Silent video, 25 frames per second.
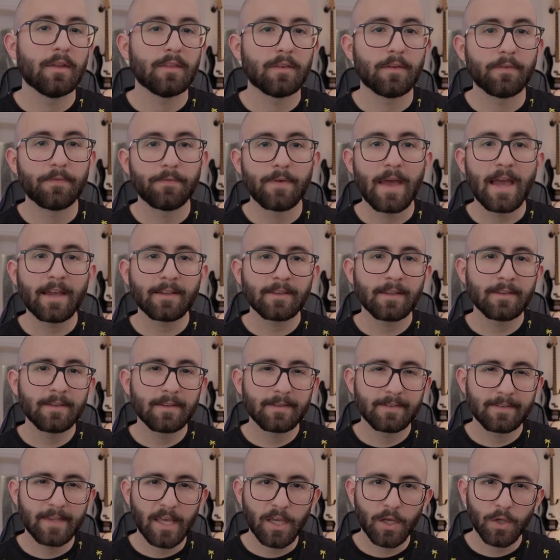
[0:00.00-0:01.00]
The fact that
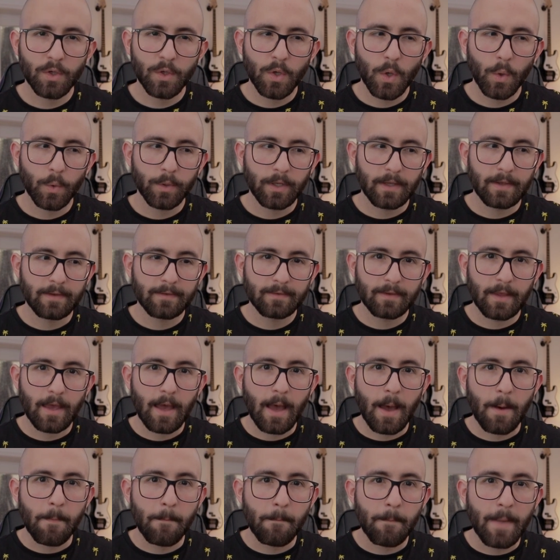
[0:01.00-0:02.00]
the second note is
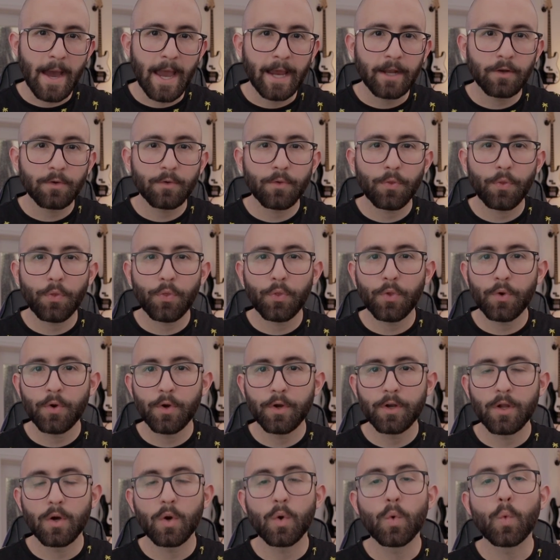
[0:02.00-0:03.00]
a minor
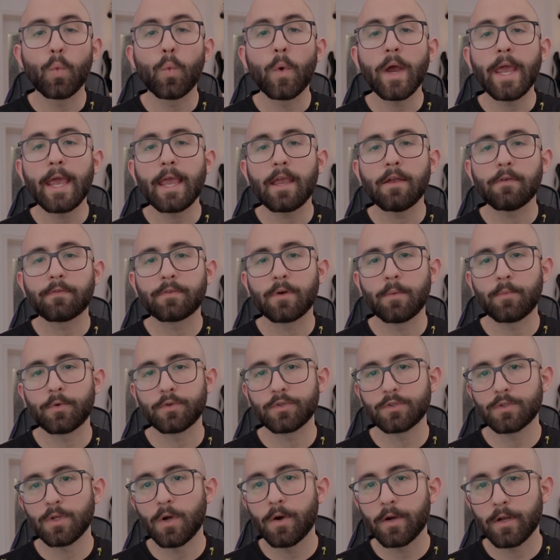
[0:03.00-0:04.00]
third away from our
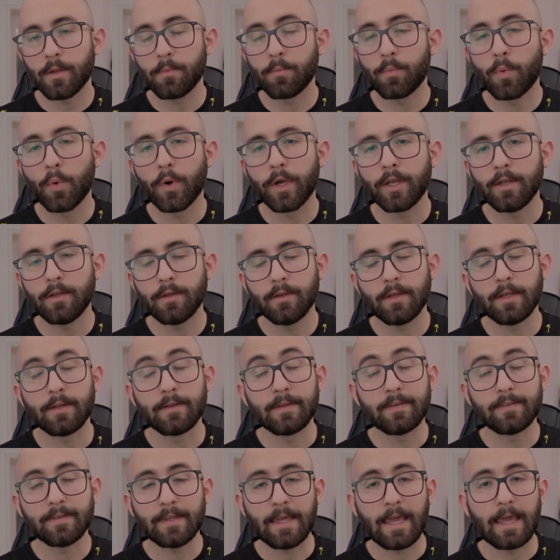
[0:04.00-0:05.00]
starting point, in
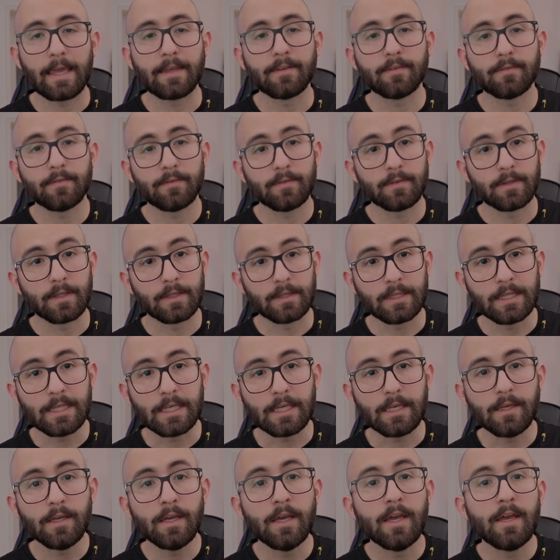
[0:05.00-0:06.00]
this case the
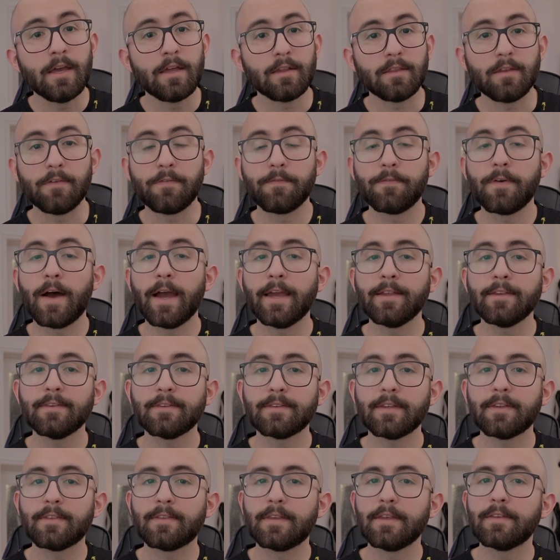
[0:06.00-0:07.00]
D,
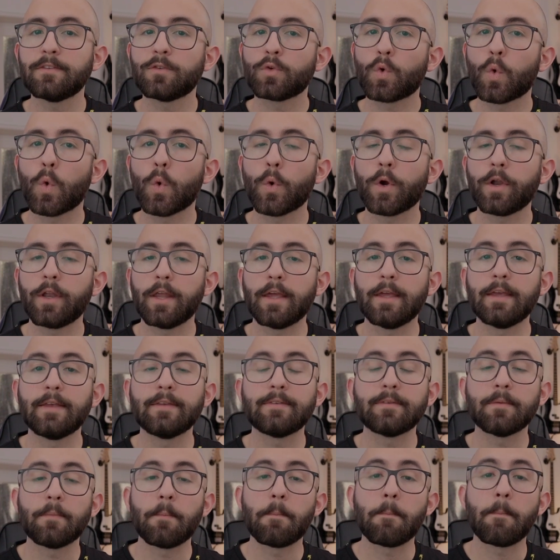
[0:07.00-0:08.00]
defines that this chord
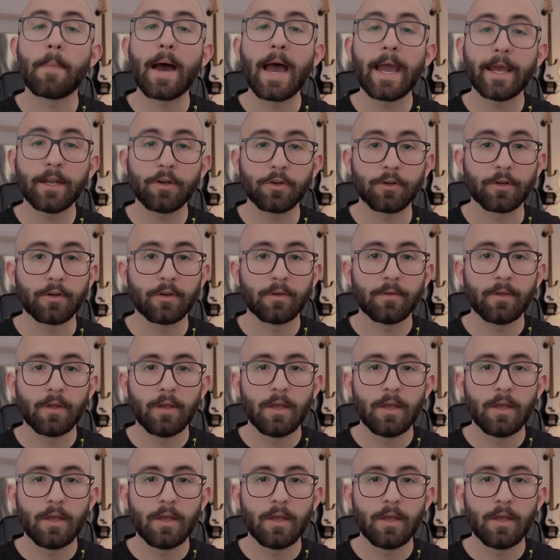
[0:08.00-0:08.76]
is minor.